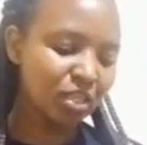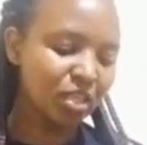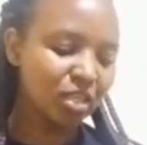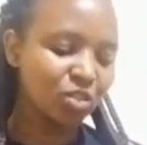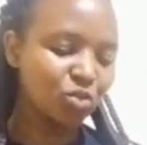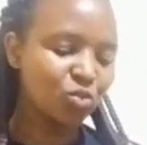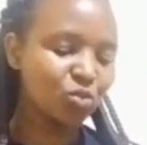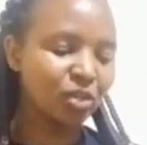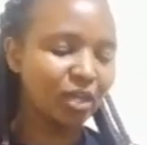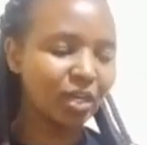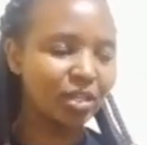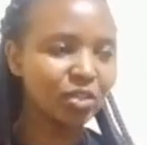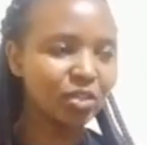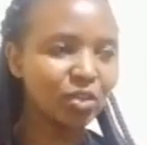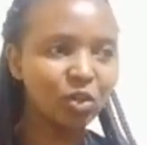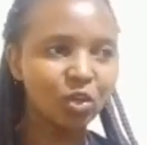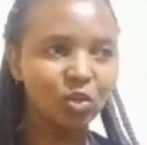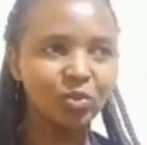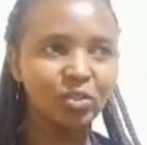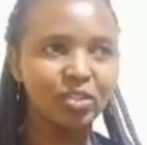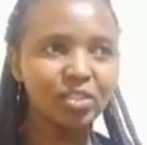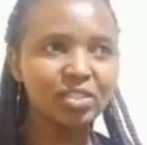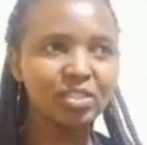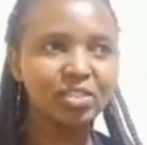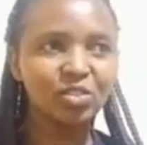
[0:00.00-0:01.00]
You can
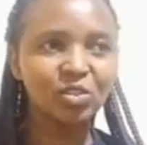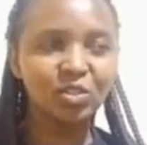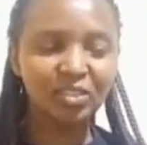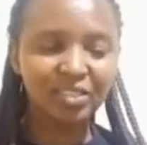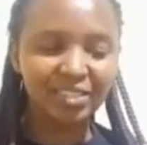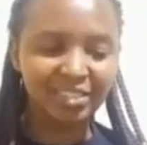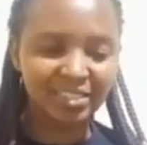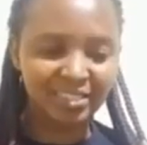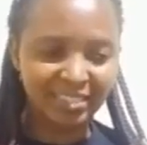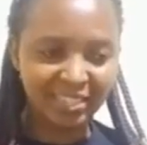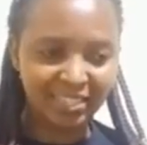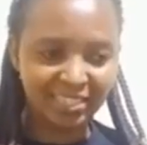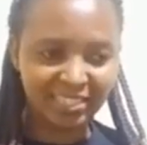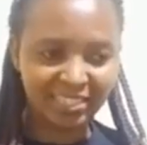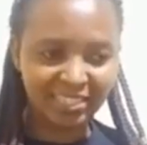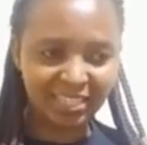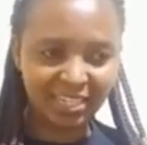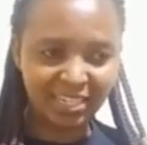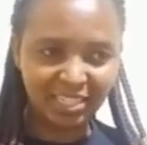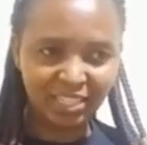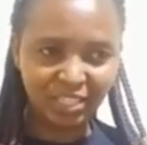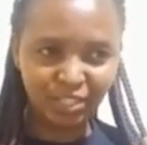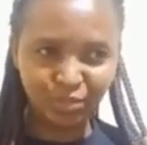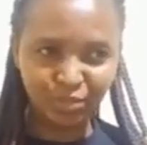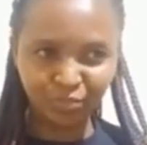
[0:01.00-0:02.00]
always notice that
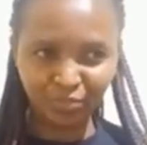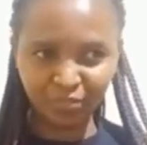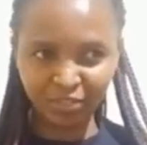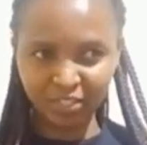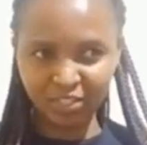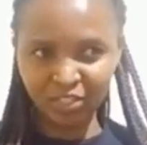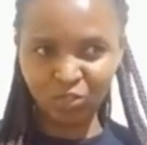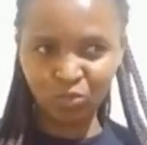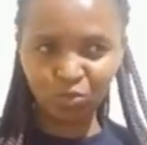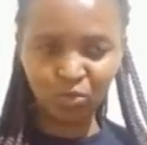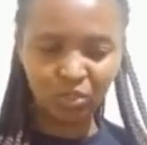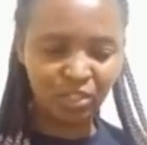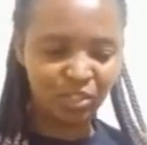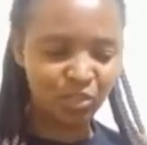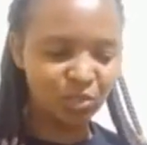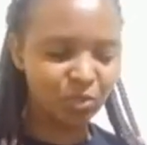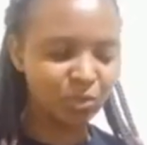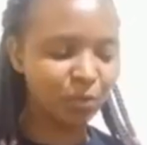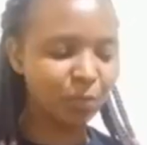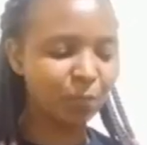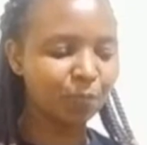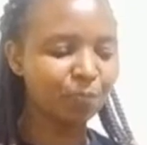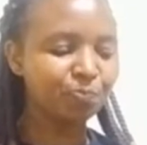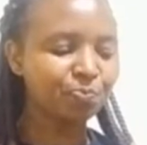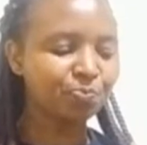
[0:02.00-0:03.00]
kind of difference when you're
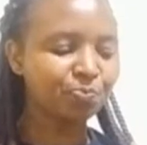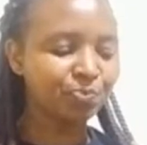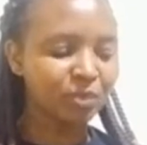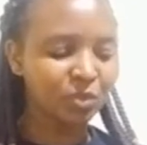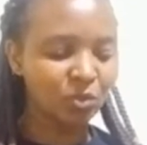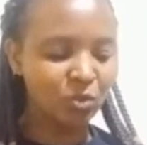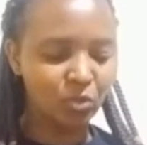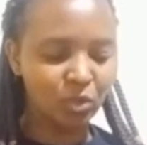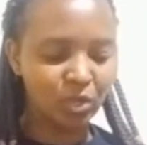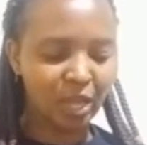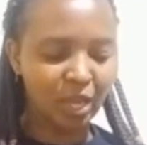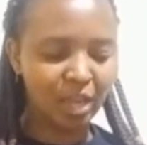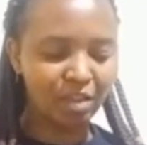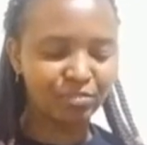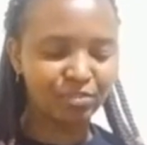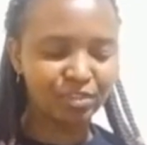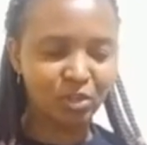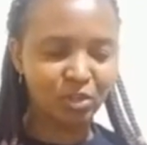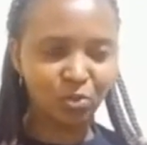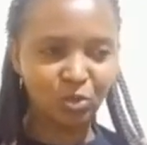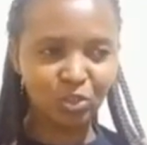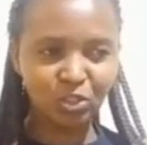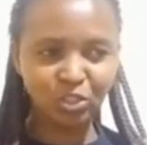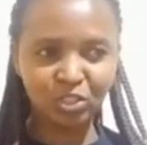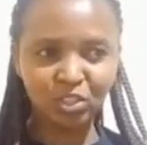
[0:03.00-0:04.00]
after
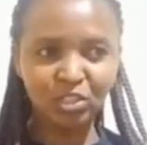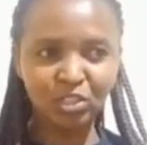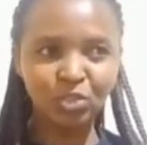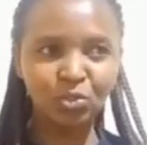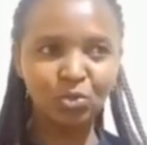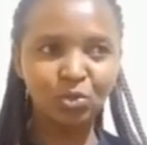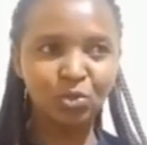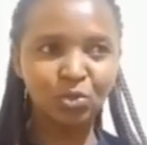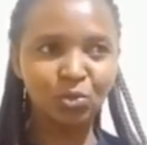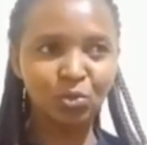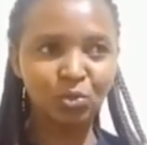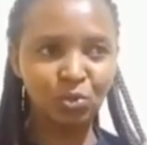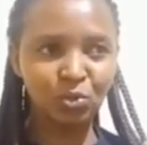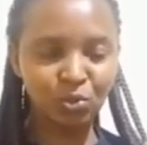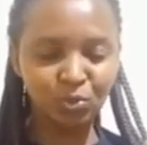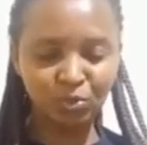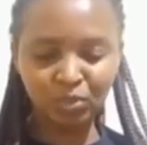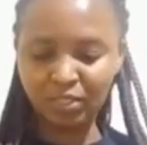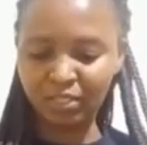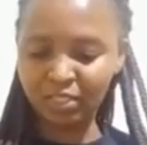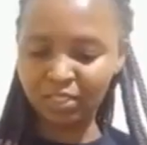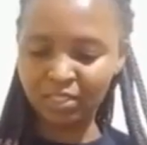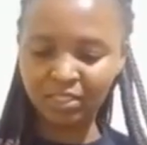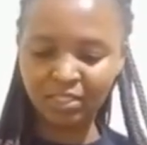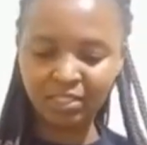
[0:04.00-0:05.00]
washing your
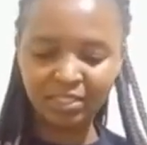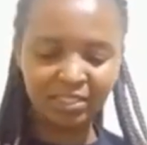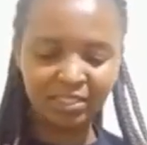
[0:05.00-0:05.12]
clothes.